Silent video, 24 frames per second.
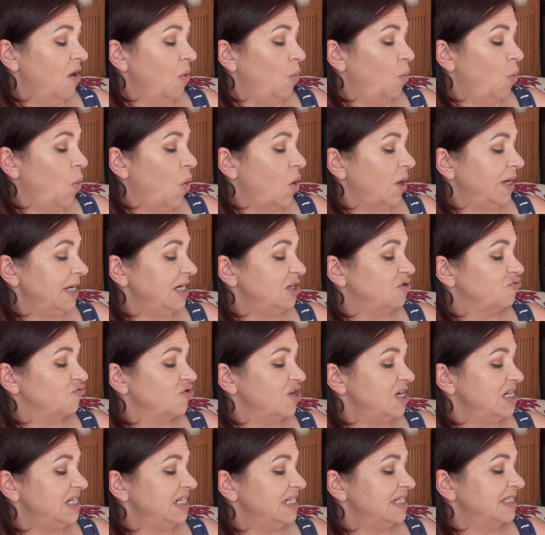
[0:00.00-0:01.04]
what
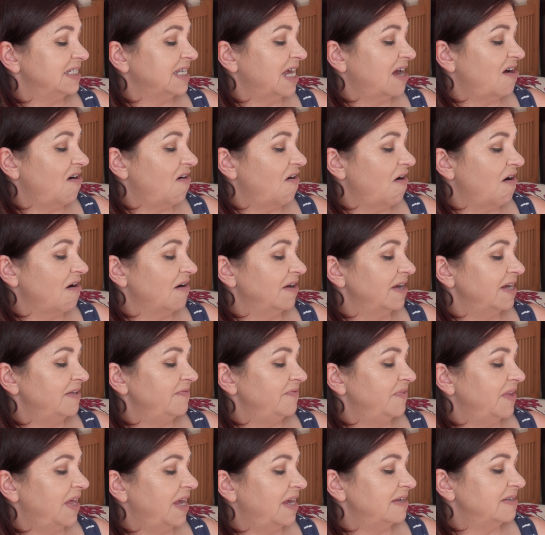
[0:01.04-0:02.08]
ingredients there are
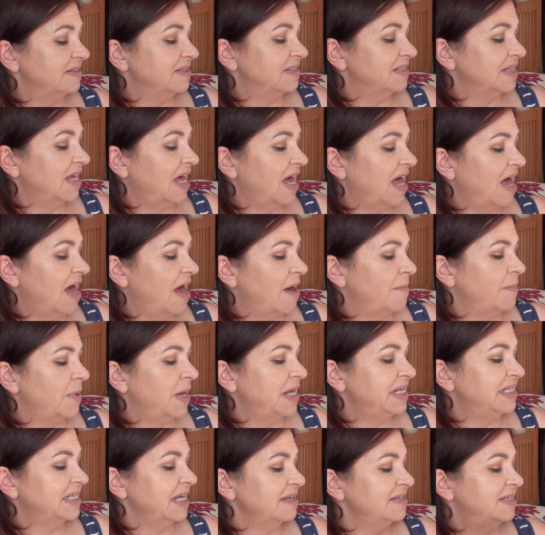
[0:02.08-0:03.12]
in this.
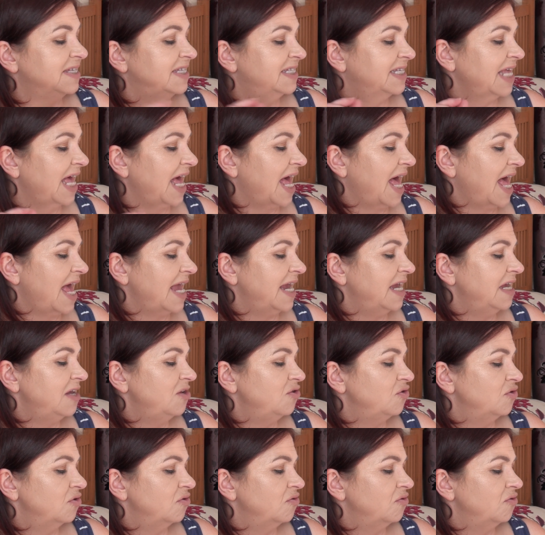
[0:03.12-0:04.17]
It does say
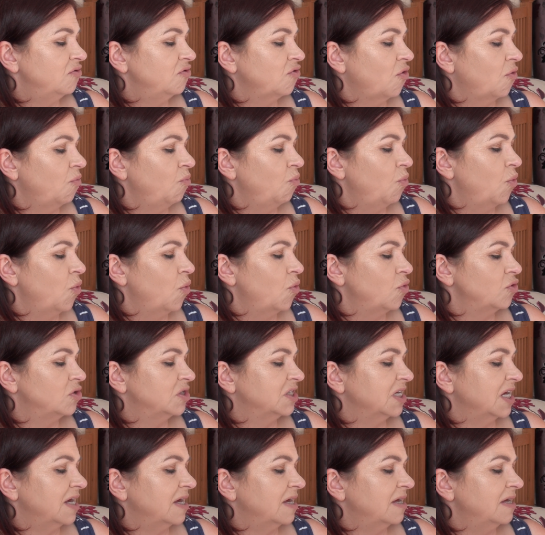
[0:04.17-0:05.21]

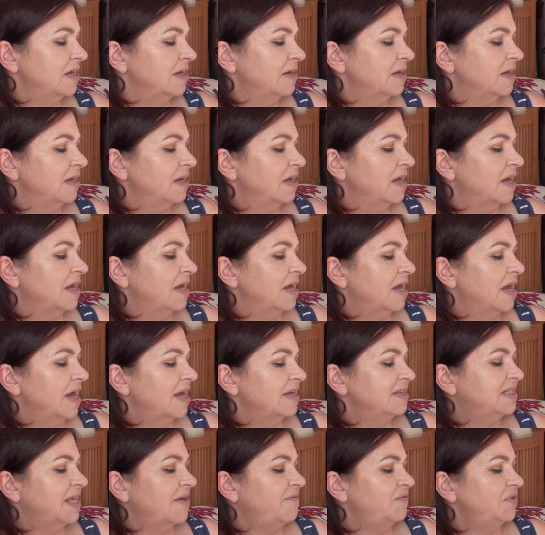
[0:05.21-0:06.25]
non-water,
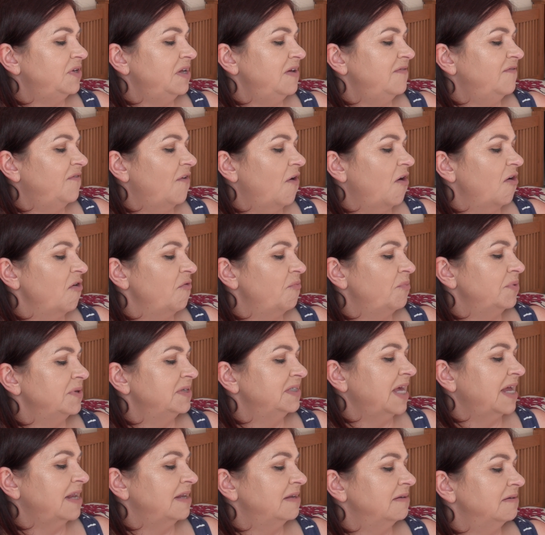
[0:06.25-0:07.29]

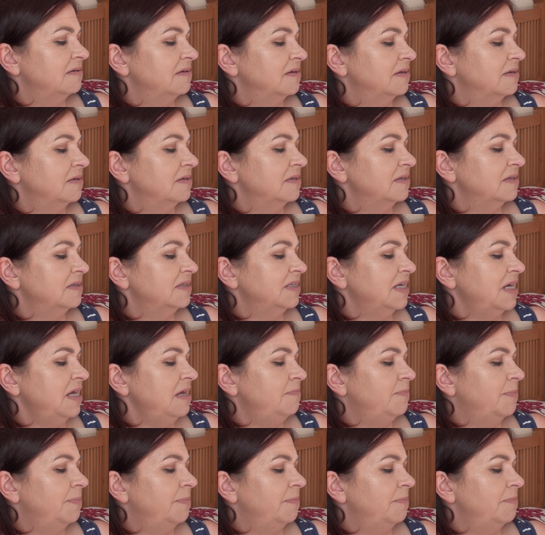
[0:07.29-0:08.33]
75% sea
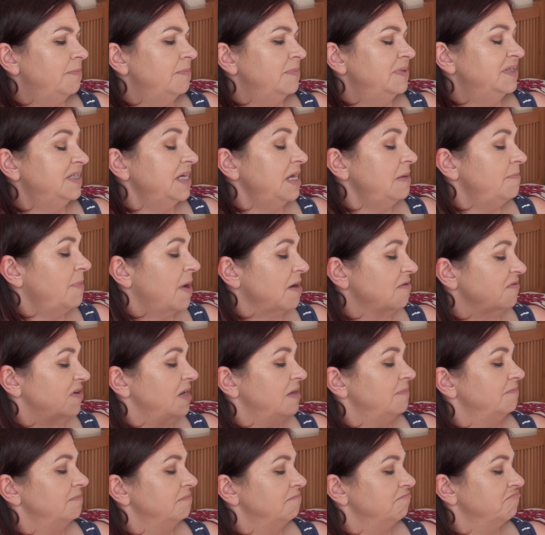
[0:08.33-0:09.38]

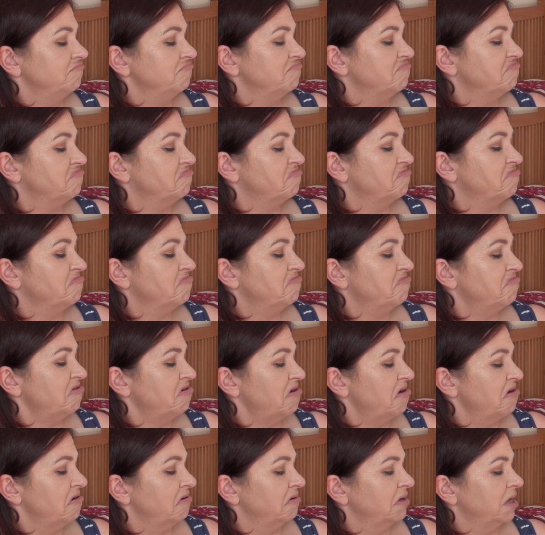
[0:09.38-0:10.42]
berry,
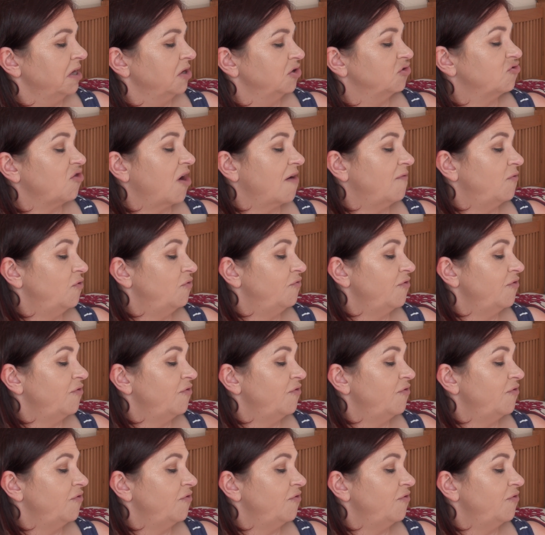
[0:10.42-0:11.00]
travel